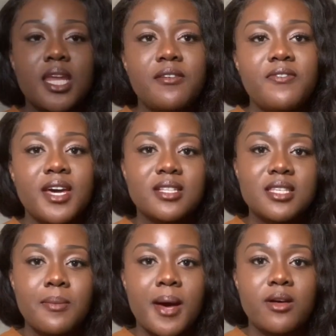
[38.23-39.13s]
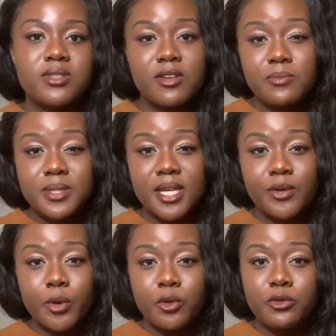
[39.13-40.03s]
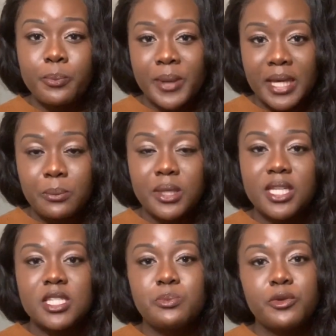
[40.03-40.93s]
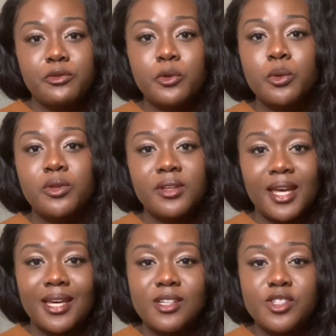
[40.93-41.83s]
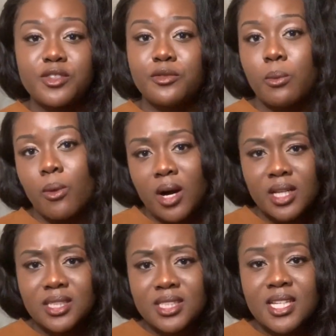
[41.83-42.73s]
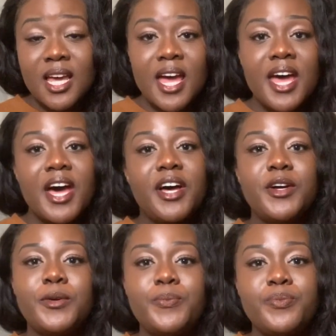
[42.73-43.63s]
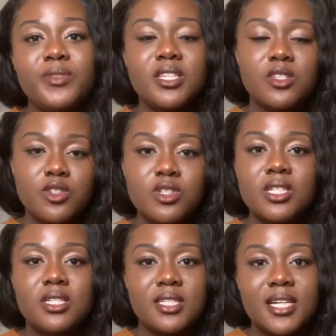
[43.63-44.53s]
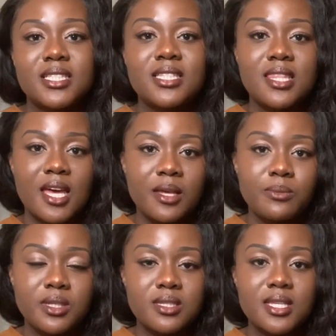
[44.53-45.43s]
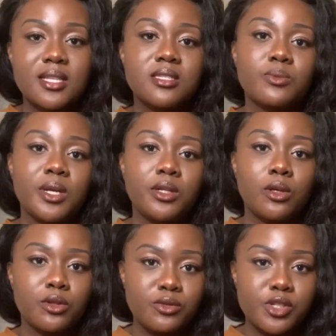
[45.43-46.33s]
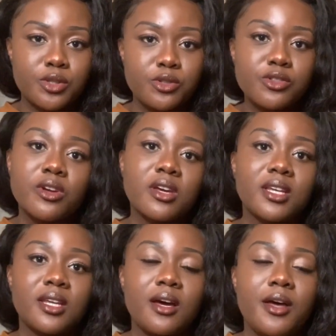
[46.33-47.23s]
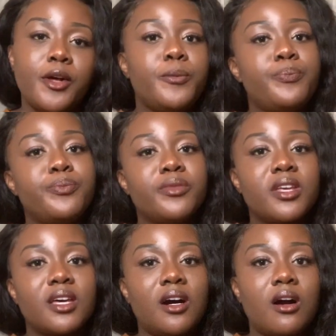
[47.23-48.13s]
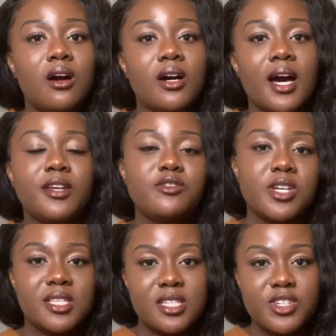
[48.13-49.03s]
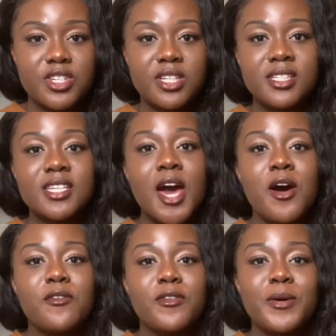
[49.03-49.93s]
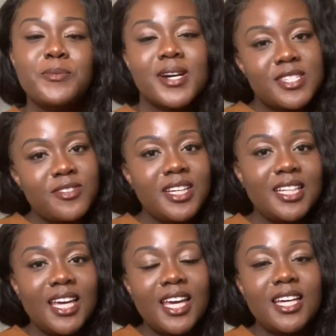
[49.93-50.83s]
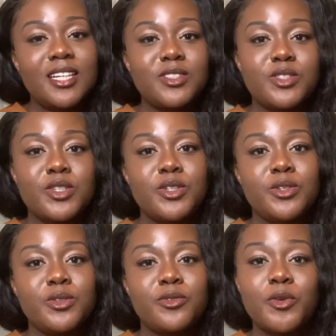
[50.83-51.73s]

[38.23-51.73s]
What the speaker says: that affects about 7% of babies before the age of 1. This is usually detected then because that's when a lot of children are kind of transitioned from breastfeeding to